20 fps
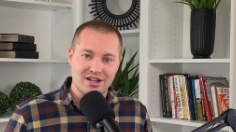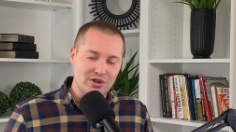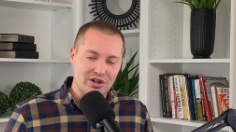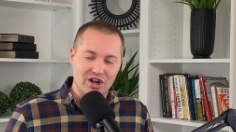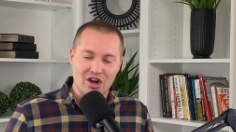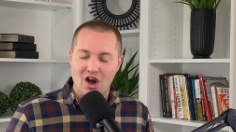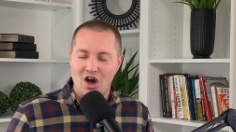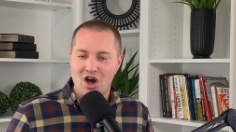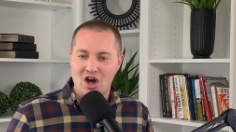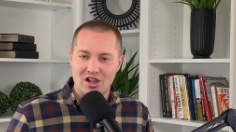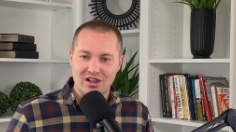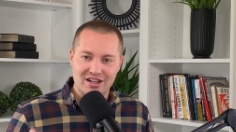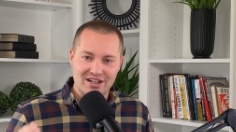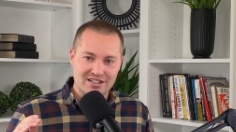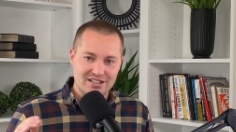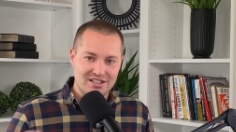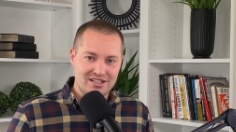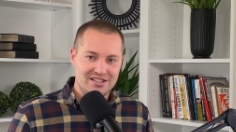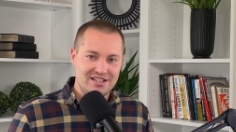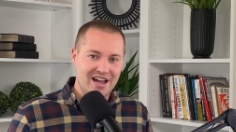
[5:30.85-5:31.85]
You can call
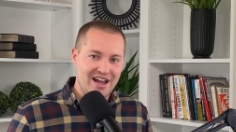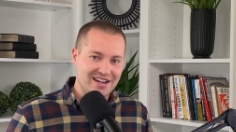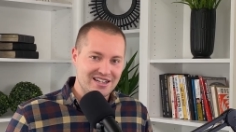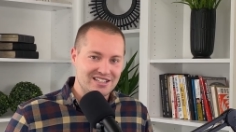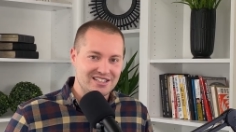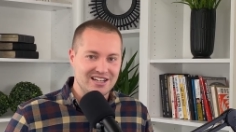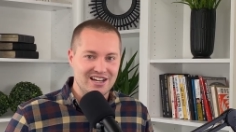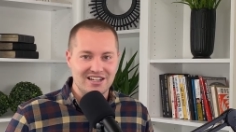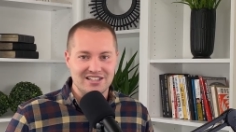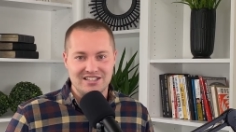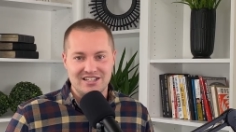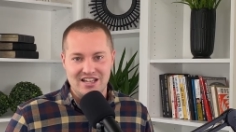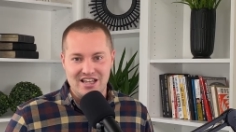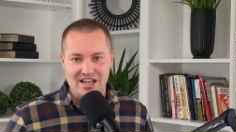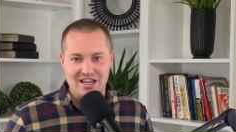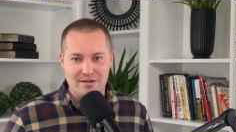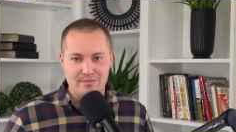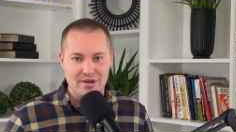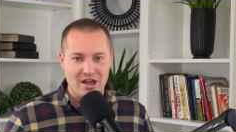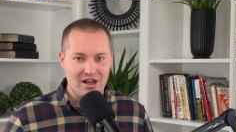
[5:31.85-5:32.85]
us, text us,
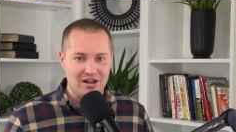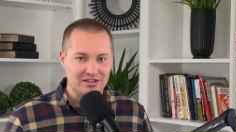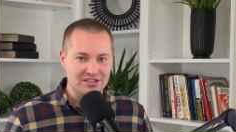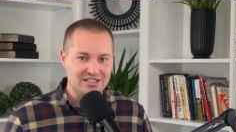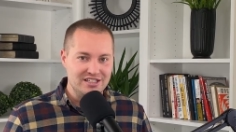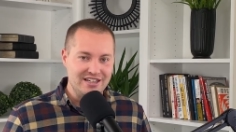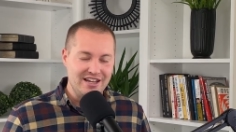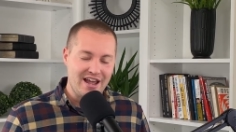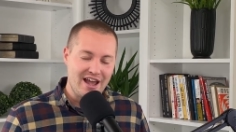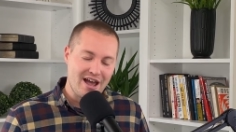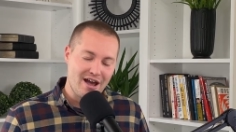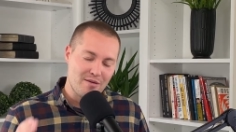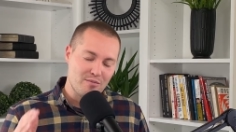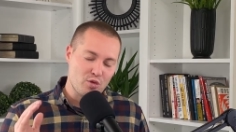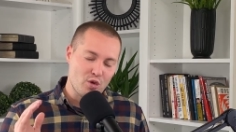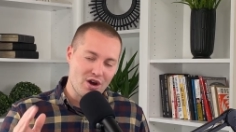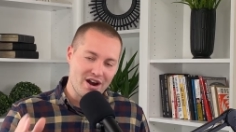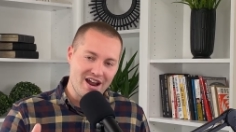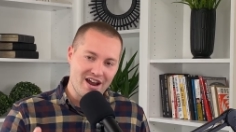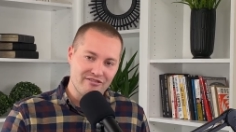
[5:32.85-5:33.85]
email, D
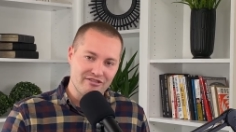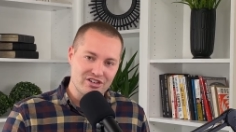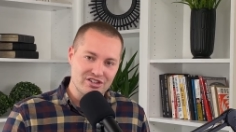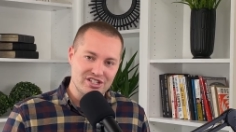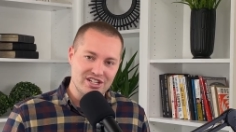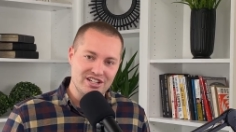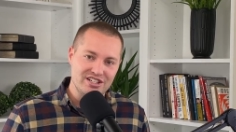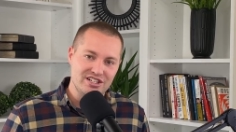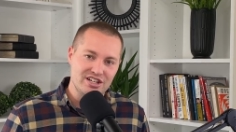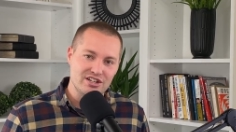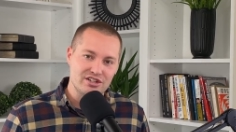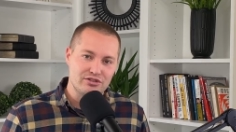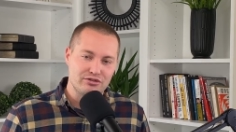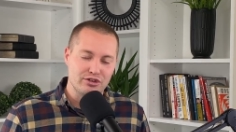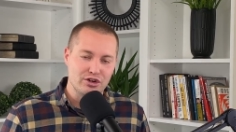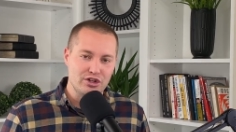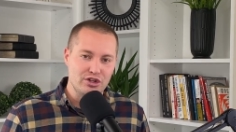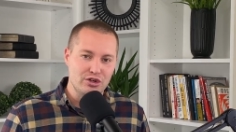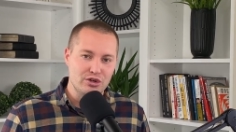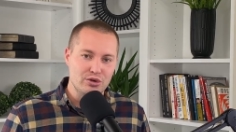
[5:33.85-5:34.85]
M, whatever's easiest
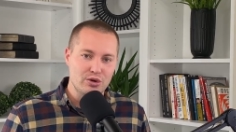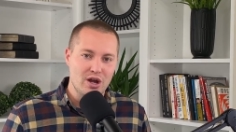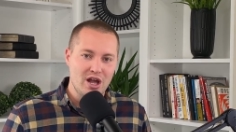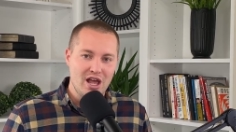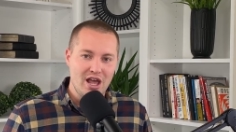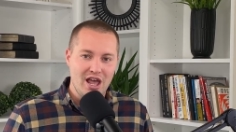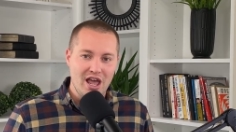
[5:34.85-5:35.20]
for you,